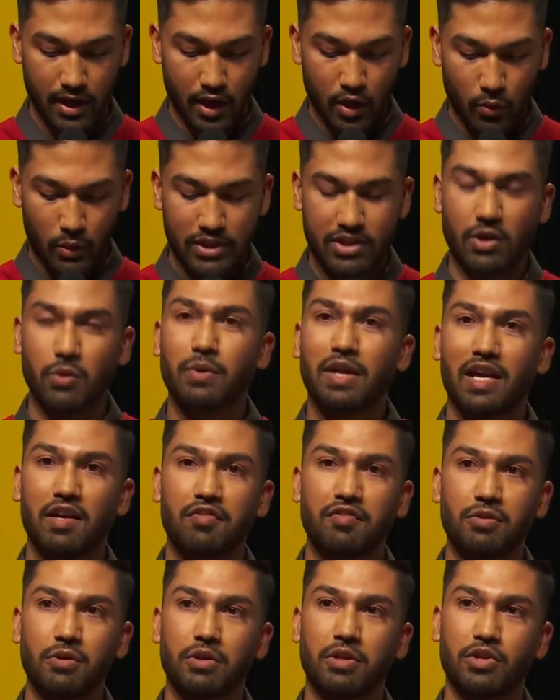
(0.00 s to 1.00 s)
We don't have
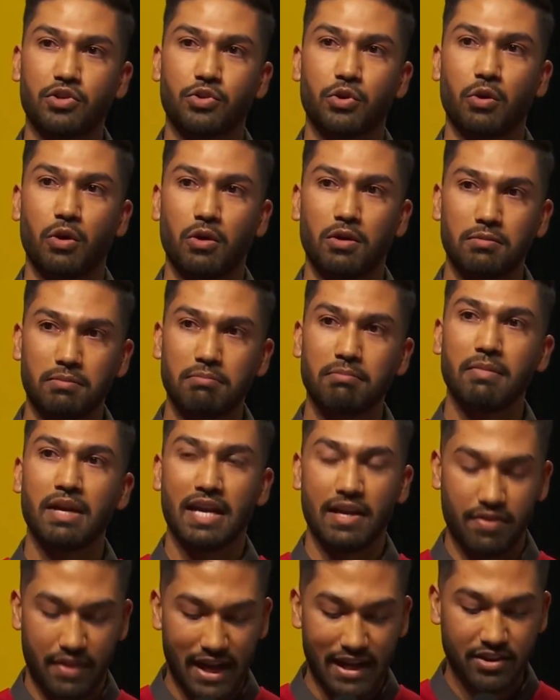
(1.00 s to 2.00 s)
full control,
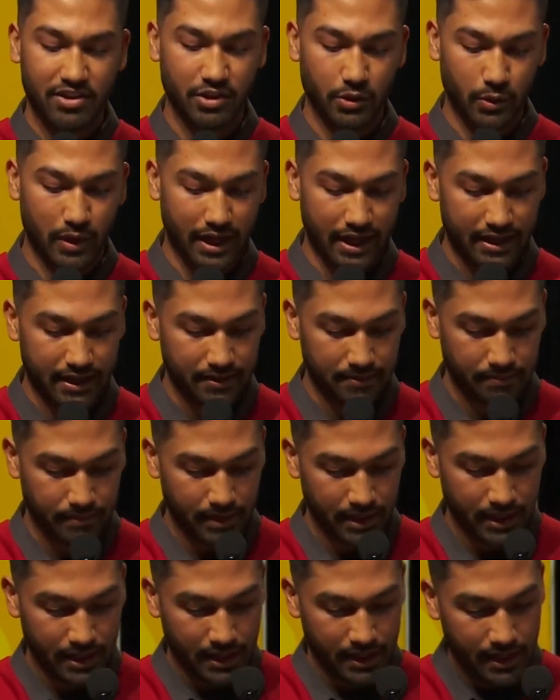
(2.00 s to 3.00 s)
and that's okay.
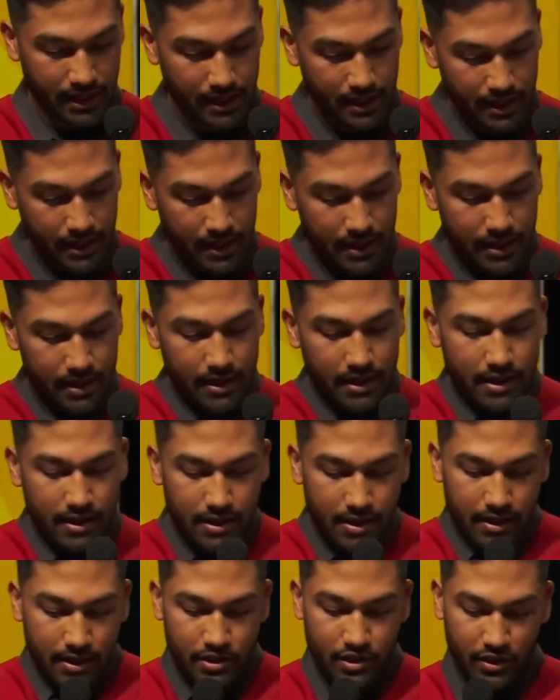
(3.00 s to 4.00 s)

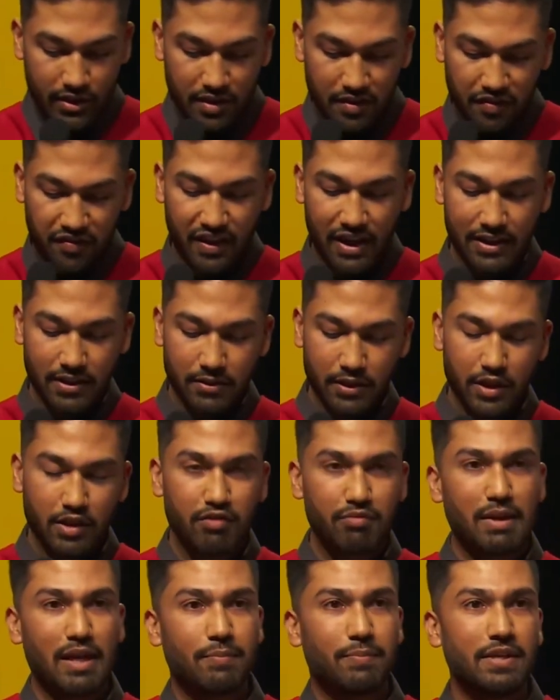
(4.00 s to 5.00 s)
During the final year of
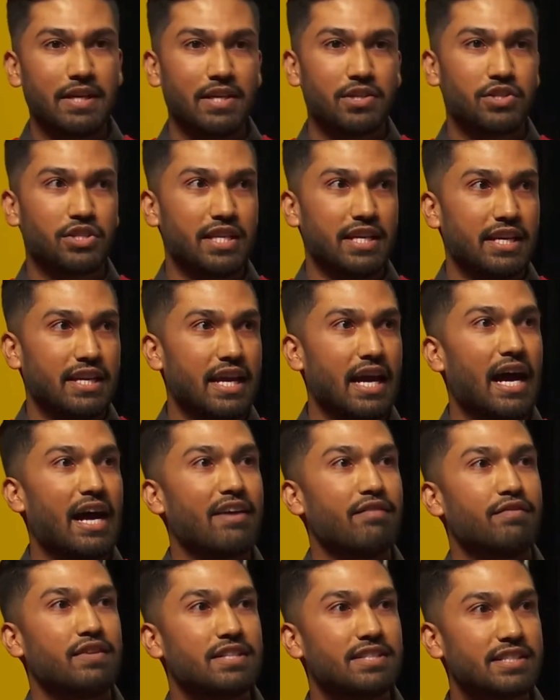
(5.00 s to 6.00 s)
my PhD, I
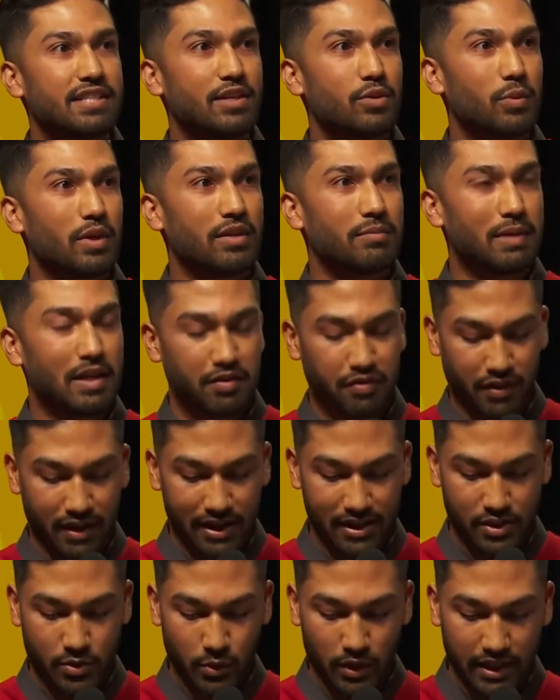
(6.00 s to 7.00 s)
visited one of my
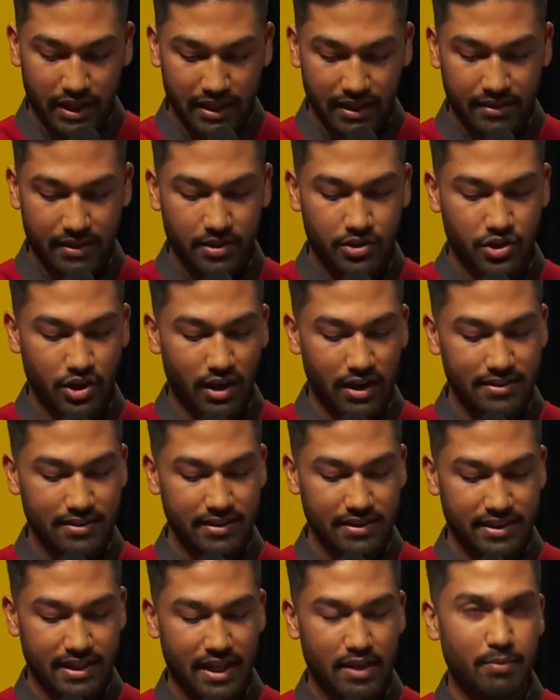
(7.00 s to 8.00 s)
friends working at the
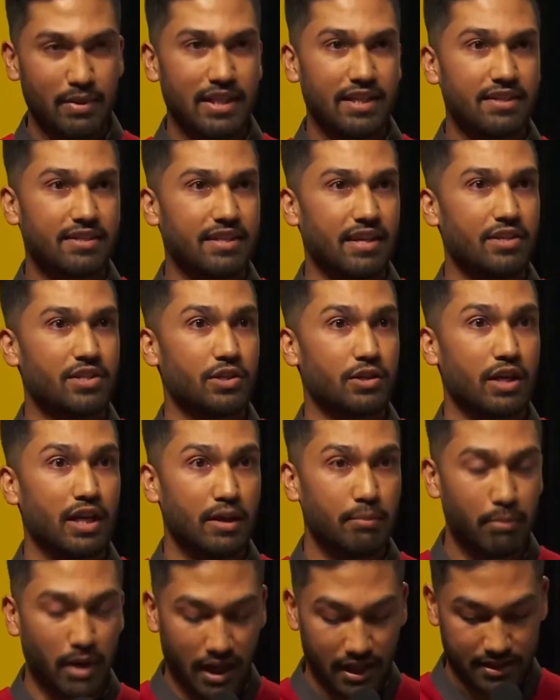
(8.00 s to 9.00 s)
Joslin Diabetes Center
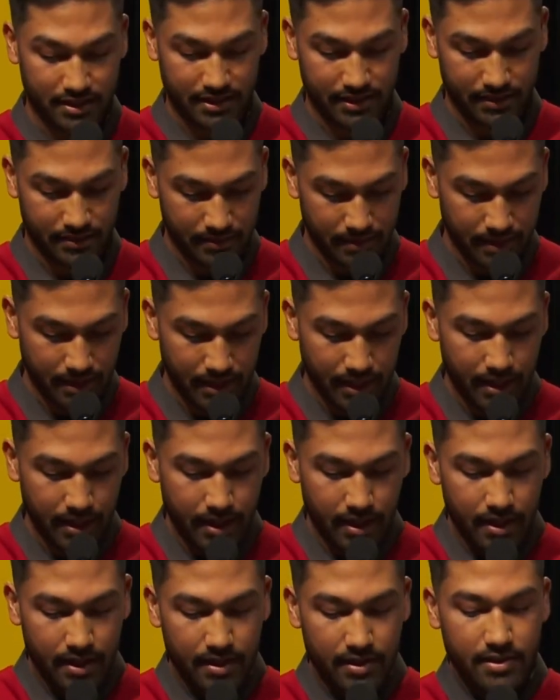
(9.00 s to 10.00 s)
in Boston.
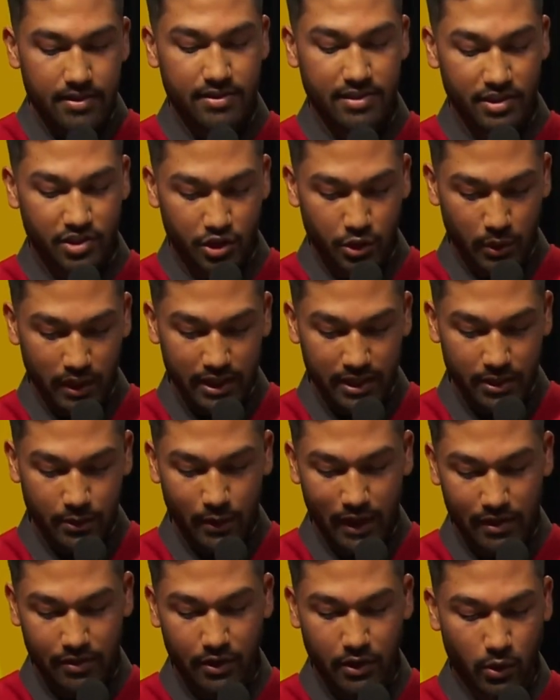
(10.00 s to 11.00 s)
Situated
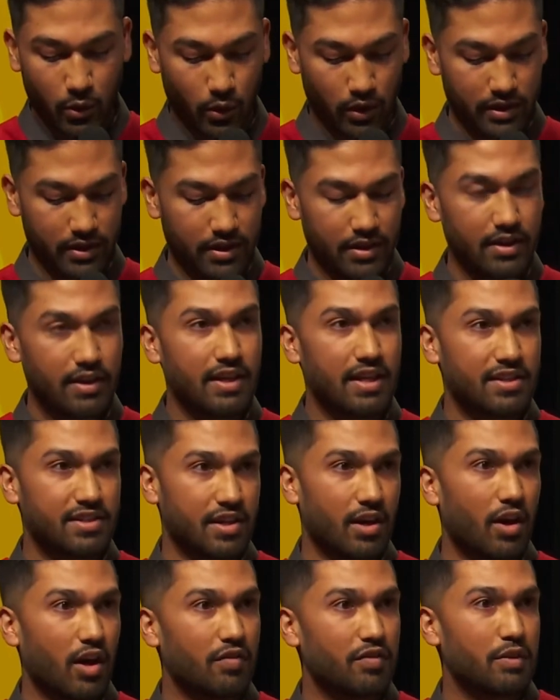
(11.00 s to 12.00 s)
around the corner is the
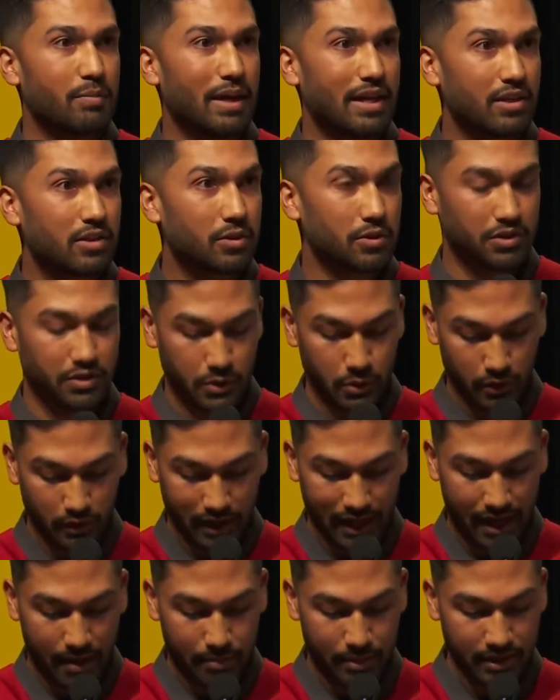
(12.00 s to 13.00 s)
Harvard Medical School
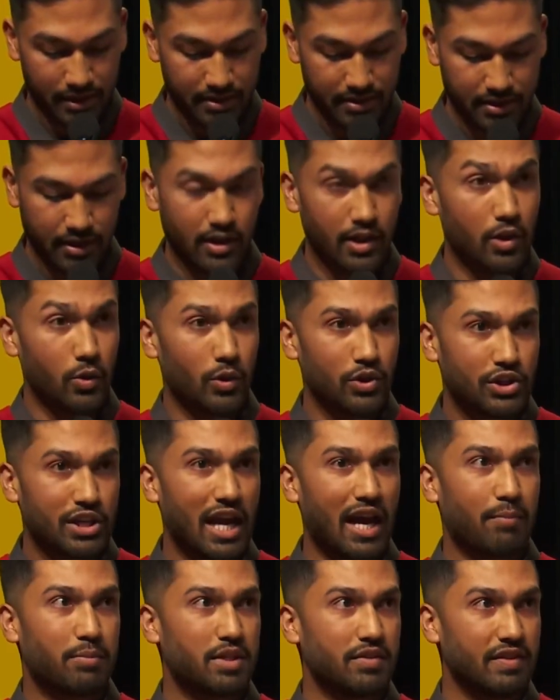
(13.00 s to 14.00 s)
campus, which
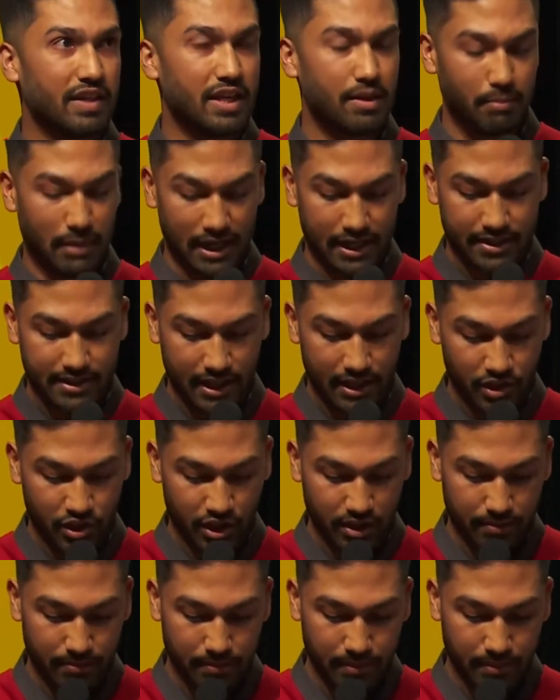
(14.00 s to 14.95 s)
captivated my attention.